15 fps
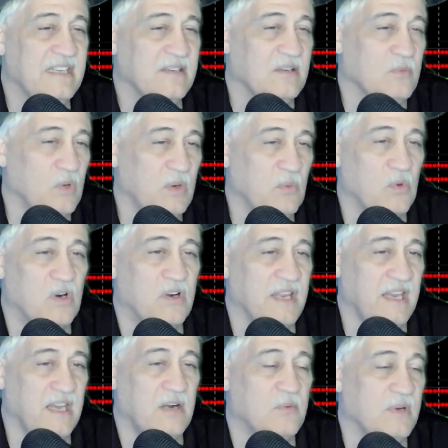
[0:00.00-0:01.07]
we weren't
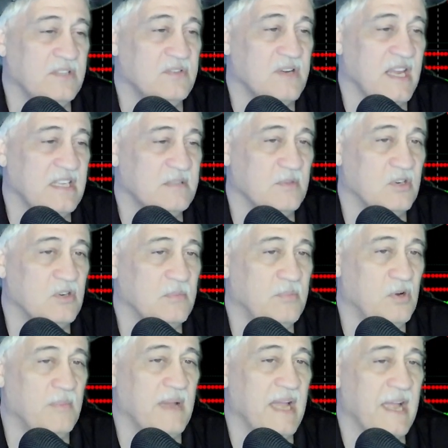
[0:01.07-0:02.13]
in a retracement or a
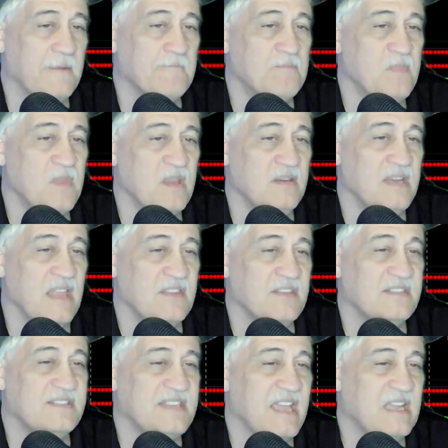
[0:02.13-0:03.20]
pullback. Now the
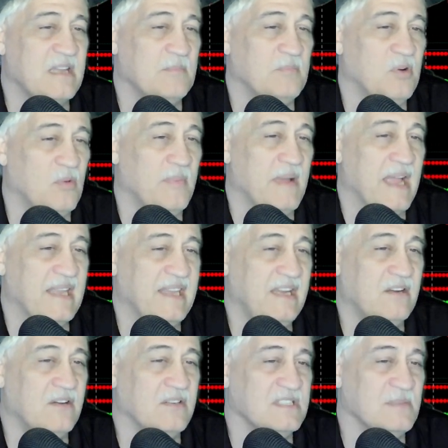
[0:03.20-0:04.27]
second pullback
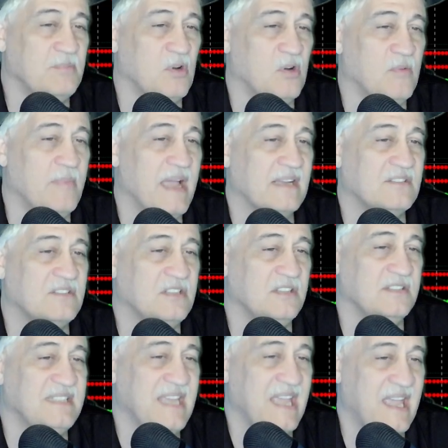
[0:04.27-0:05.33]
here is a pullback to
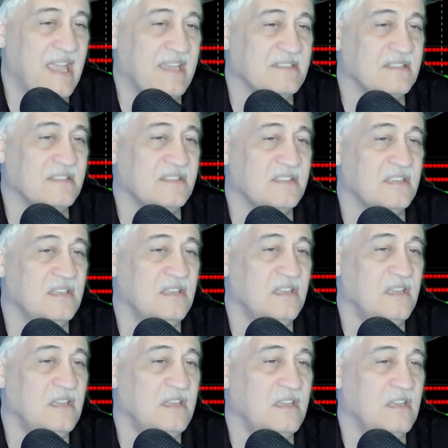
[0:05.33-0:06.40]
test
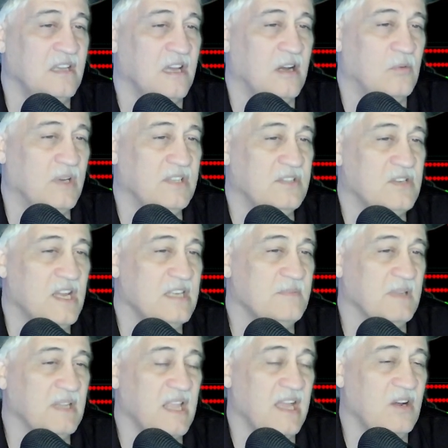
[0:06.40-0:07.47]
a
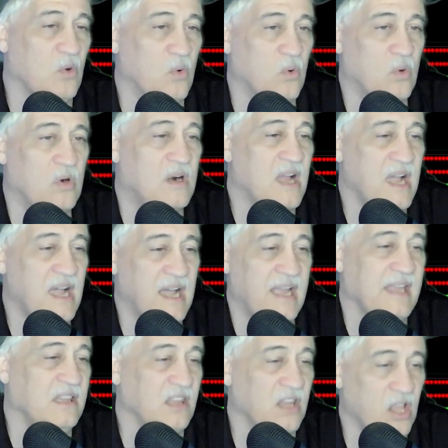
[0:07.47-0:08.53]
retracement line or
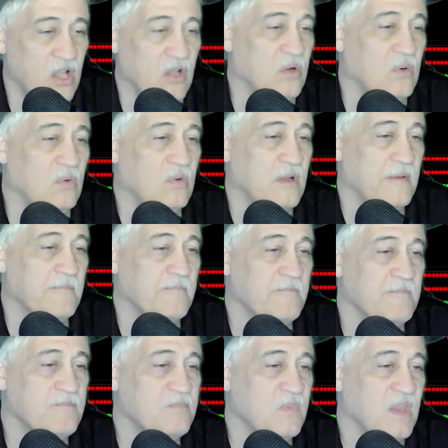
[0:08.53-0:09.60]
high low.
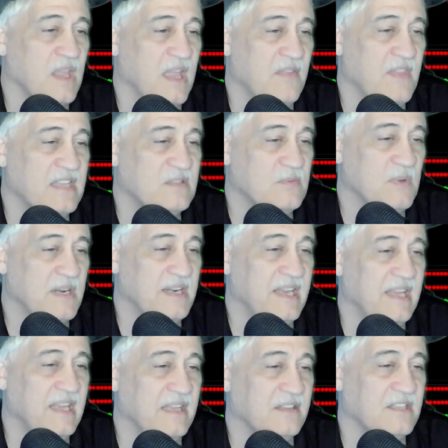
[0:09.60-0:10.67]
And that's what it
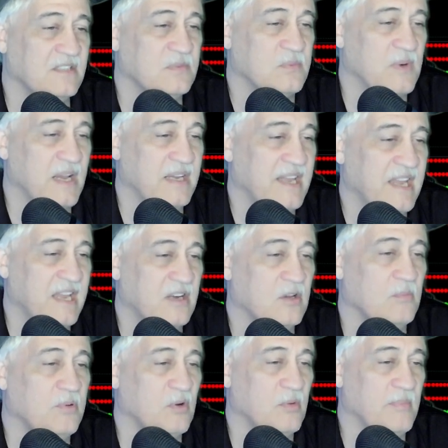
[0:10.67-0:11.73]
did. This red candle
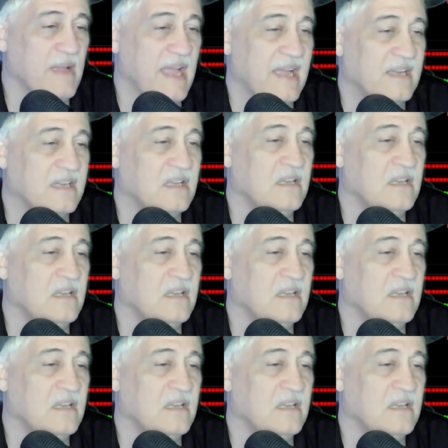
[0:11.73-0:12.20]
pulled back,